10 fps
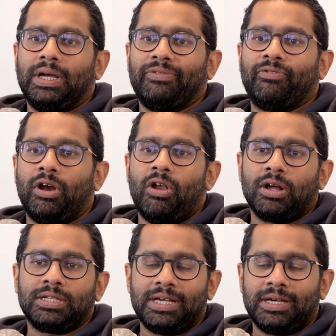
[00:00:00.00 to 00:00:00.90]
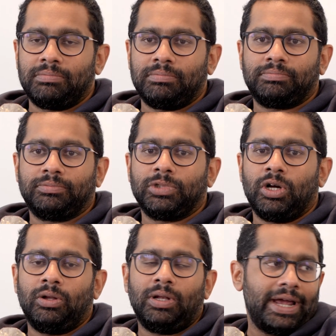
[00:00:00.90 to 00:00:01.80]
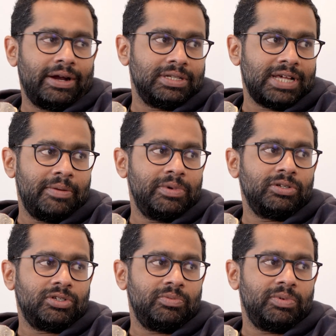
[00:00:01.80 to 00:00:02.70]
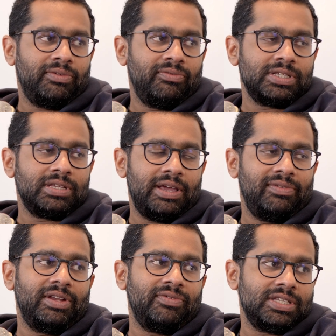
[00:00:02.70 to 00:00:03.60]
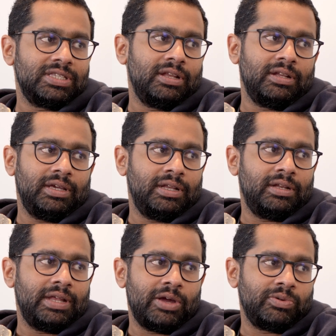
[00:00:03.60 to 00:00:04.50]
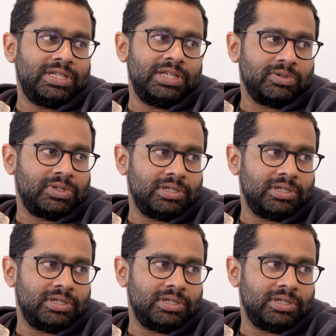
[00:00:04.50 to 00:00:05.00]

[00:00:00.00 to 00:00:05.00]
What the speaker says: For a long-term goal like retirement, you should be heavily invested in equities, which